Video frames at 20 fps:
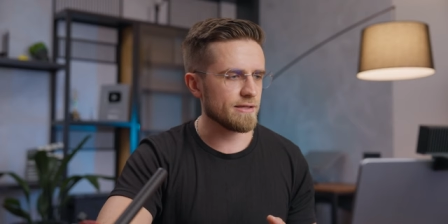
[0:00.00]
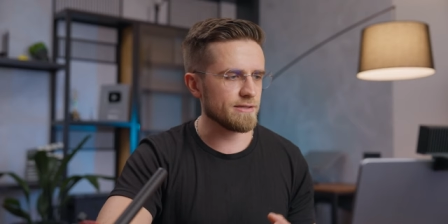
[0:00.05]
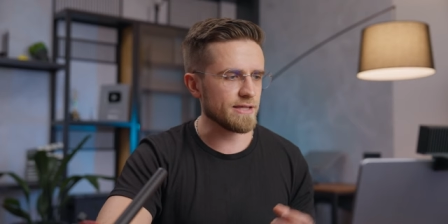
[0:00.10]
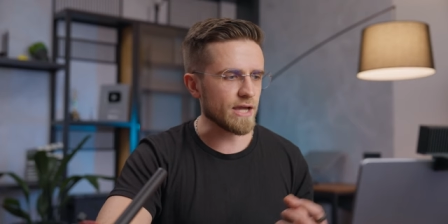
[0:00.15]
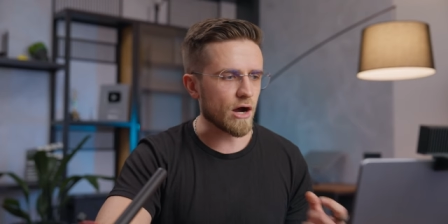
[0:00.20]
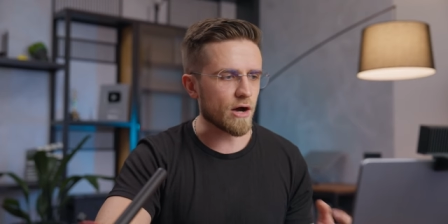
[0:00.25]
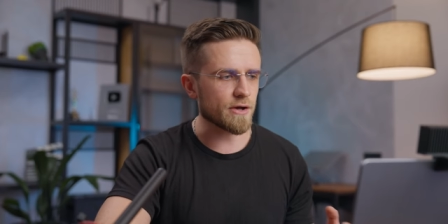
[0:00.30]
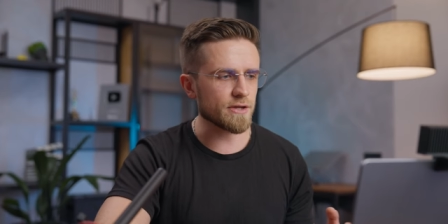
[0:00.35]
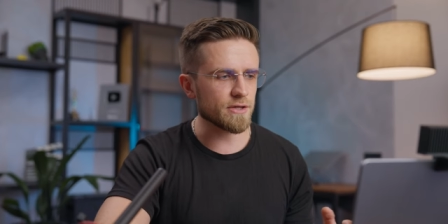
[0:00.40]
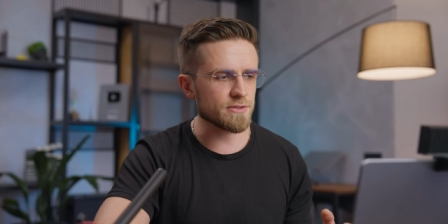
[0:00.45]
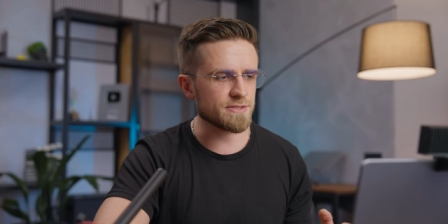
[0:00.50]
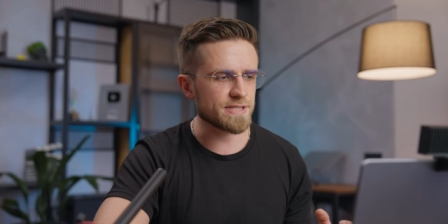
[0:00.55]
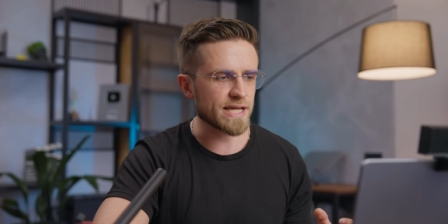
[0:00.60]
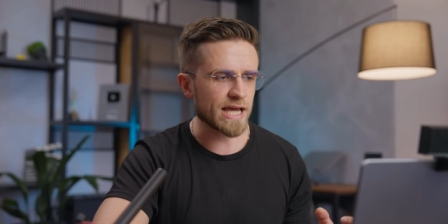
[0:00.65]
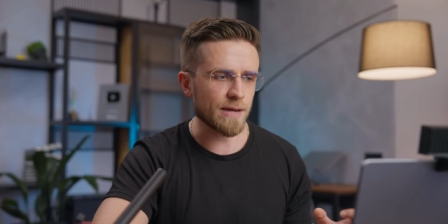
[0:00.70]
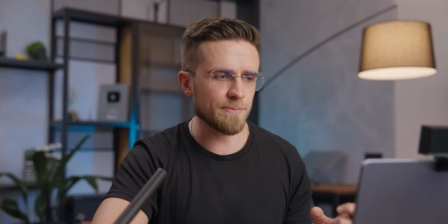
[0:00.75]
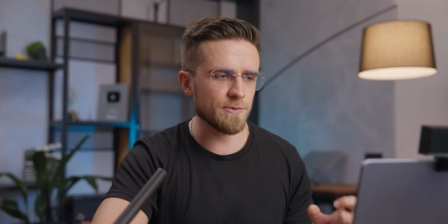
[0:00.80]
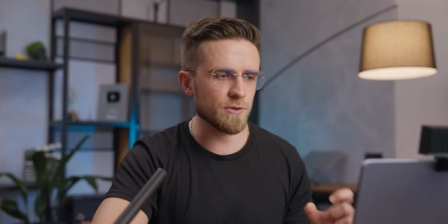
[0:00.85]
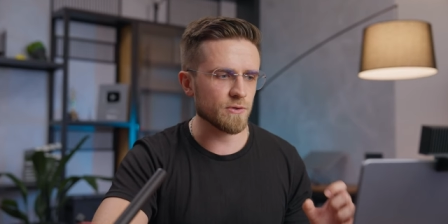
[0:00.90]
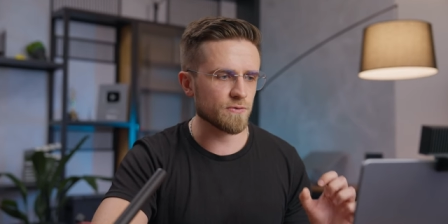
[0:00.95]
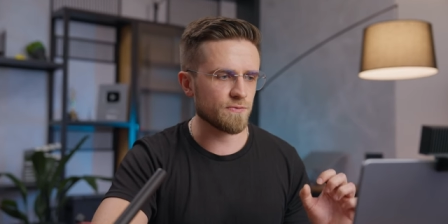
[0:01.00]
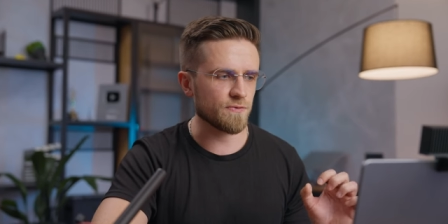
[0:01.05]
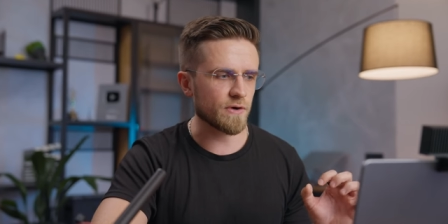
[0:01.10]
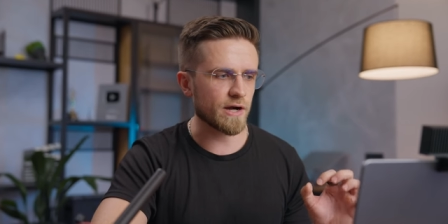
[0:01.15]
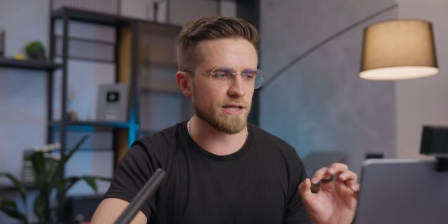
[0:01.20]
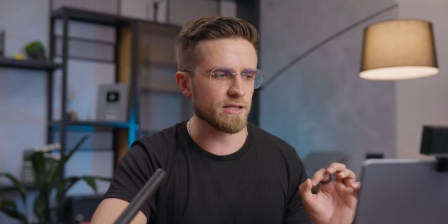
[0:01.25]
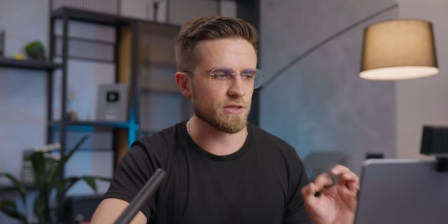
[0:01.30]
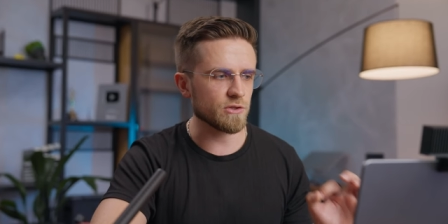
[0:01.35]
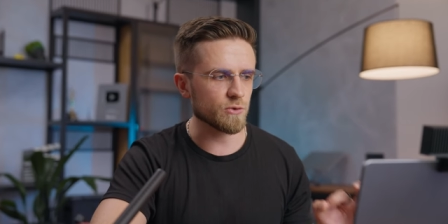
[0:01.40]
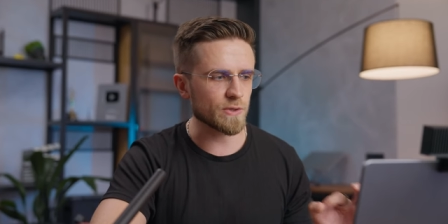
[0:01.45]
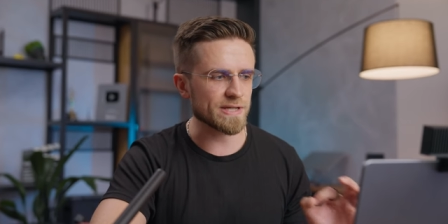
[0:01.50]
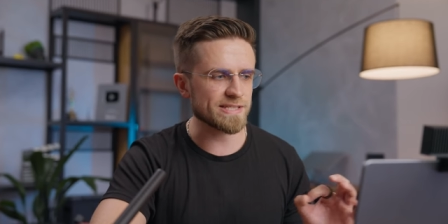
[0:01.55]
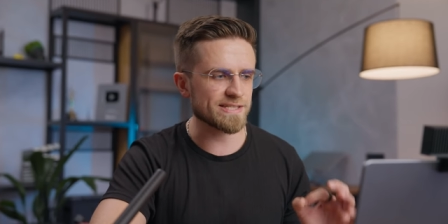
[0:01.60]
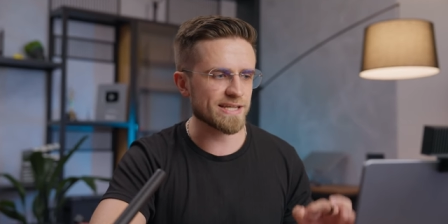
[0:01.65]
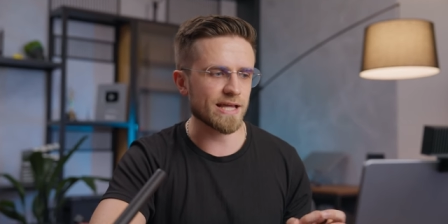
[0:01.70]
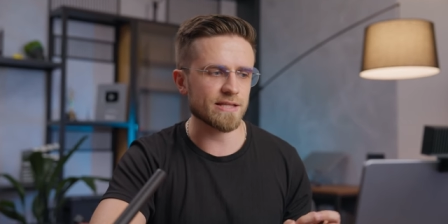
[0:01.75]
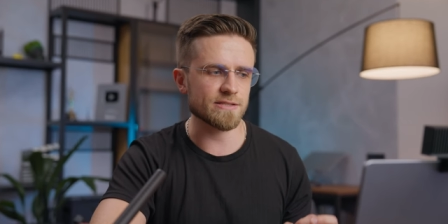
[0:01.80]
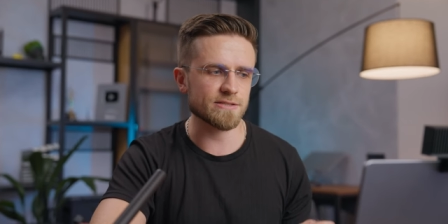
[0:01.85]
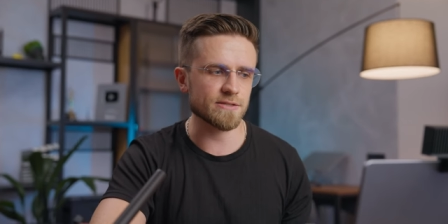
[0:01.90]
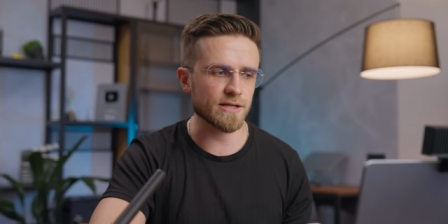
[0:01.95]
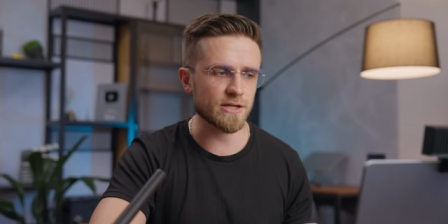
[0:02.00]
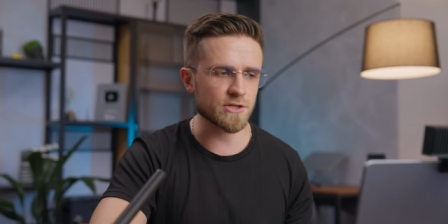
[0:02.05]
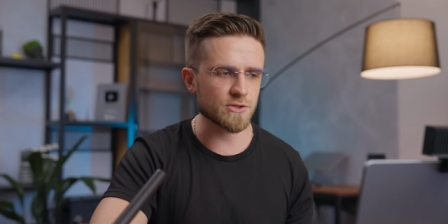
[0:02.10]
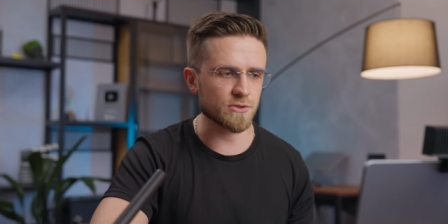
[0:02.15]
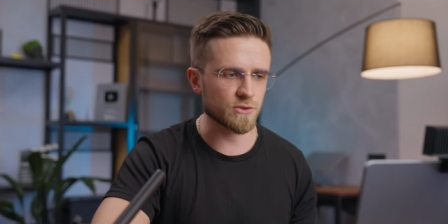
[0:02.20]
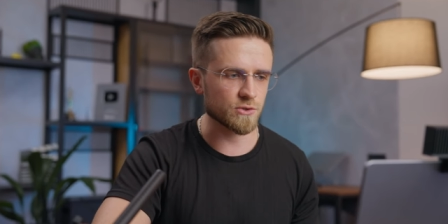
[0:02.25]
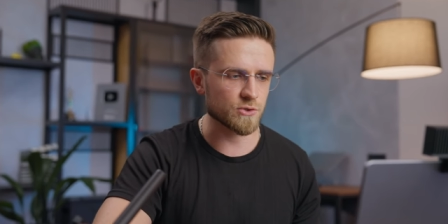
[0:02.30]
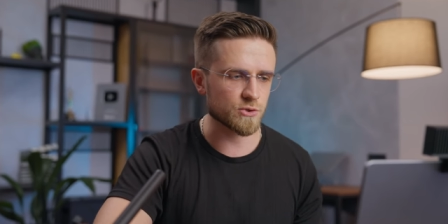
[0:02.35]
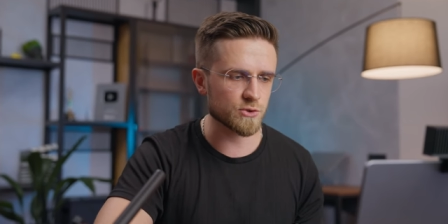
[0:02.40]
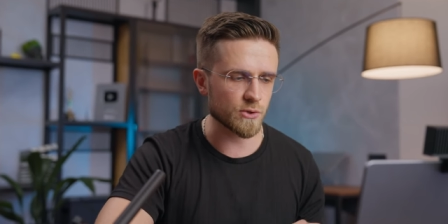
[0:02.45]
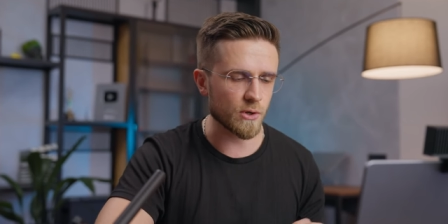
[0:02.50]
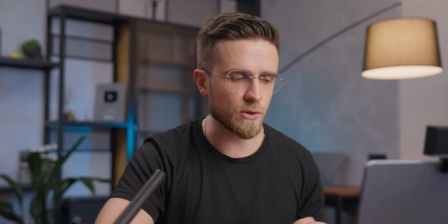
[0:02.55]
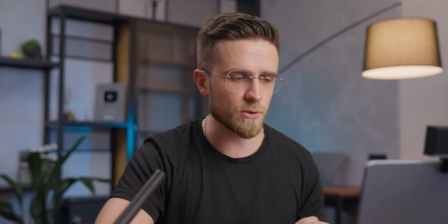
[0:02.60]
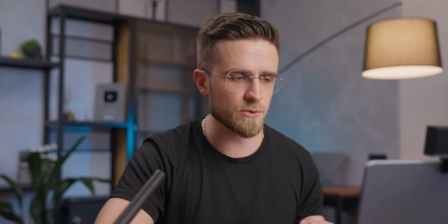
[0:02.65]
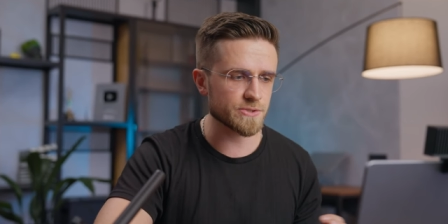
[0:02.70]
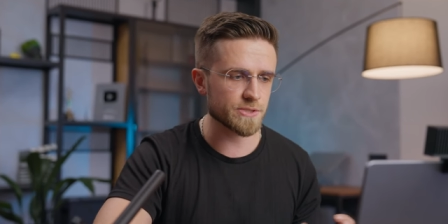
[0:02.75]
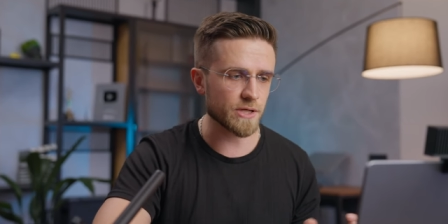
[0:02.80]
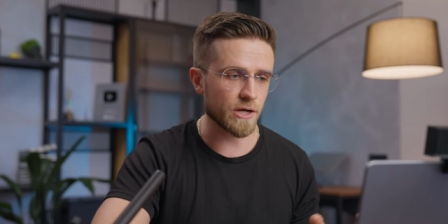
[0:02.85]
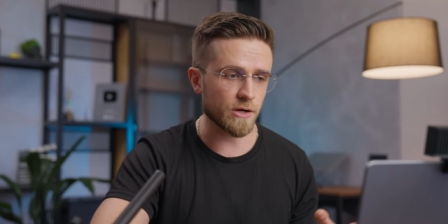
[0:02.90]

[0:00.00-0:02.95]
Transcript: In the audio tab, you'll find noise cancellation controls,